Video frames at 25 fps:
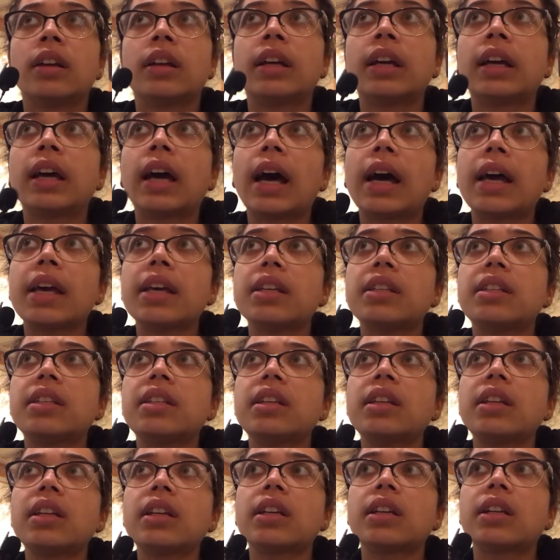I
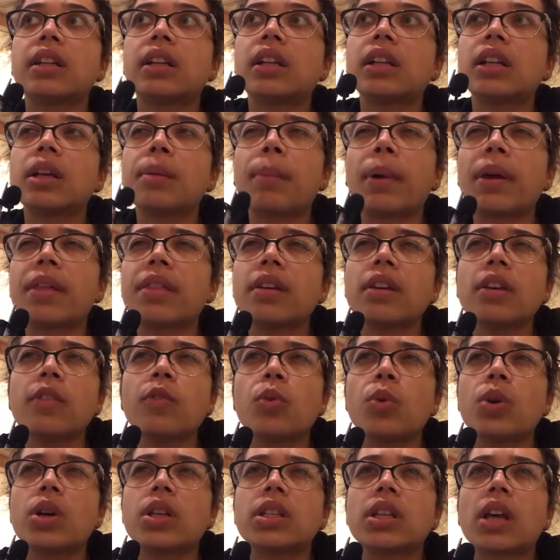seen a clip, I think if it
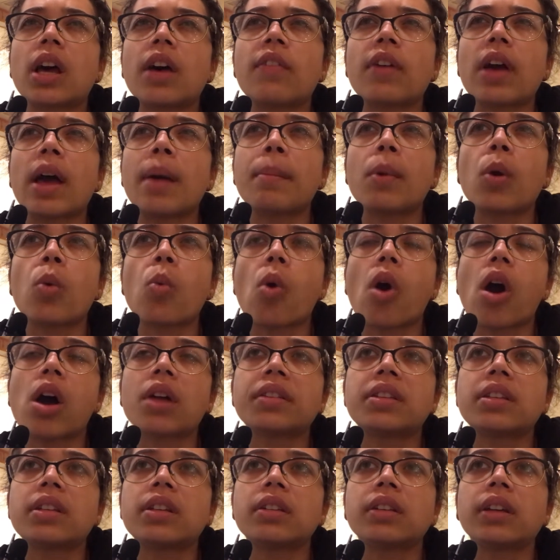was of Emma
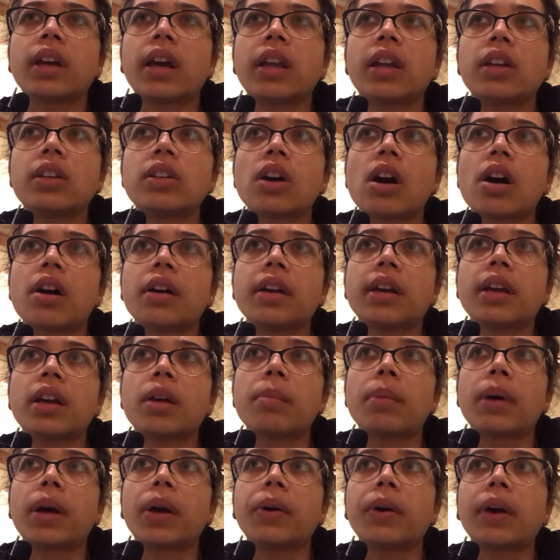Watson, kind of talking
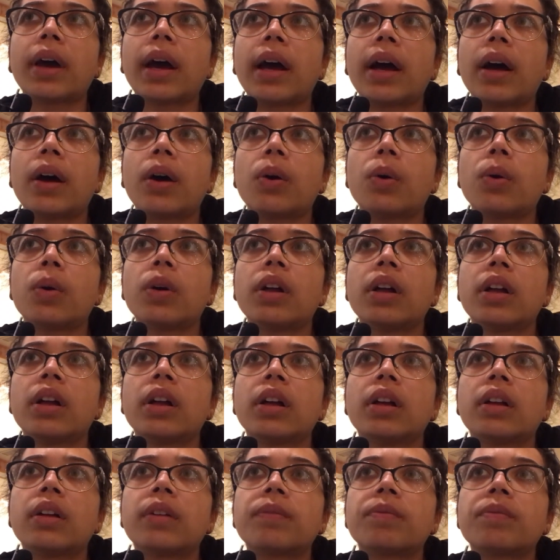about how
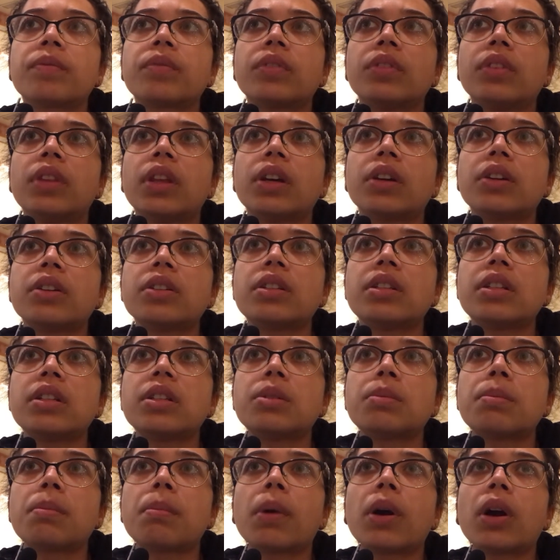there's
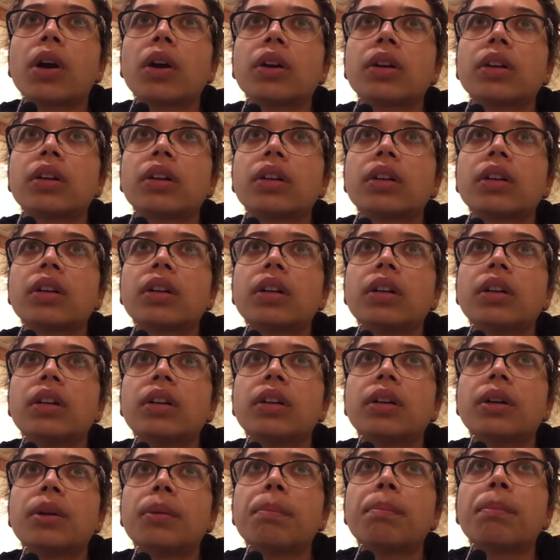this
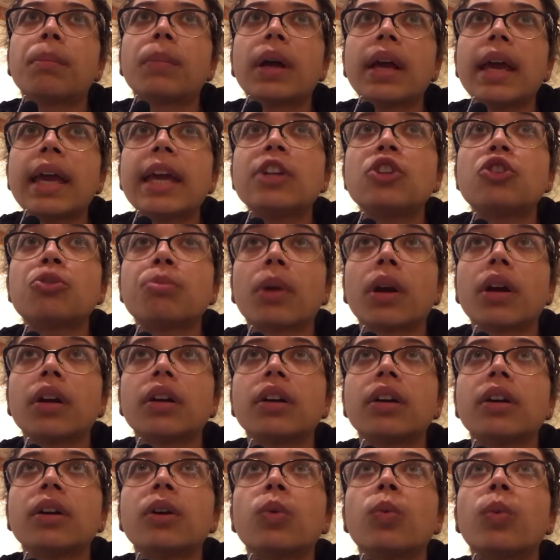age
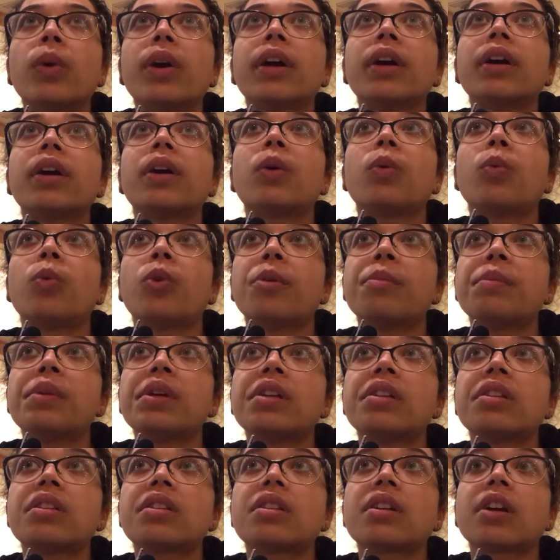marker where
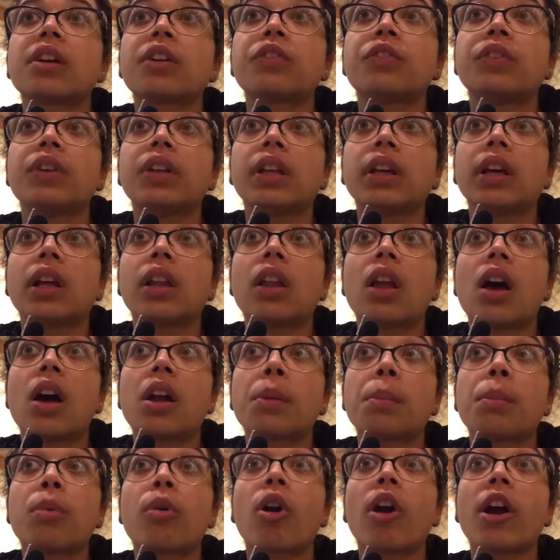women start feeling a lot
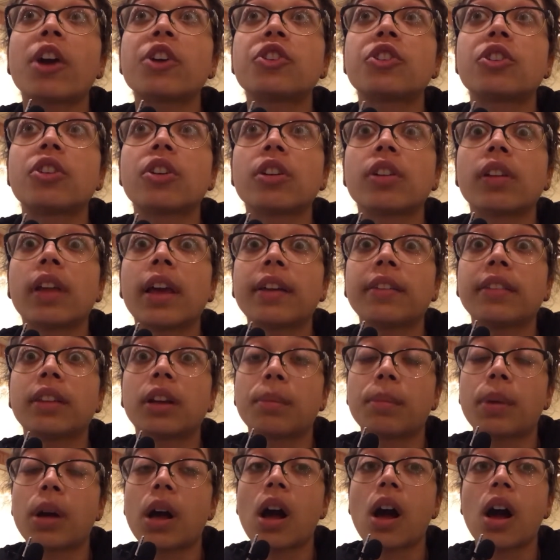of pressure, like they're
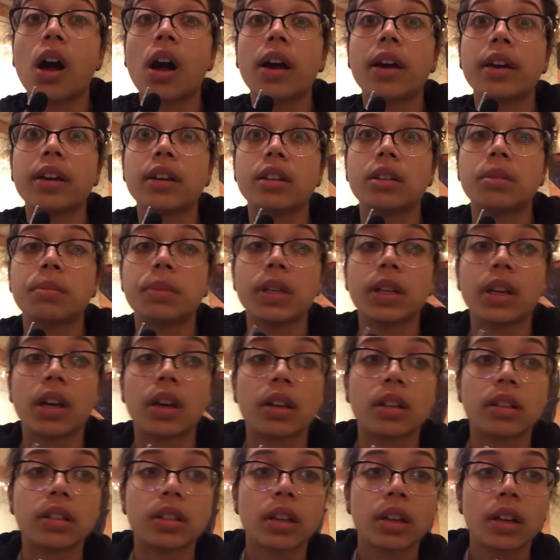behind, because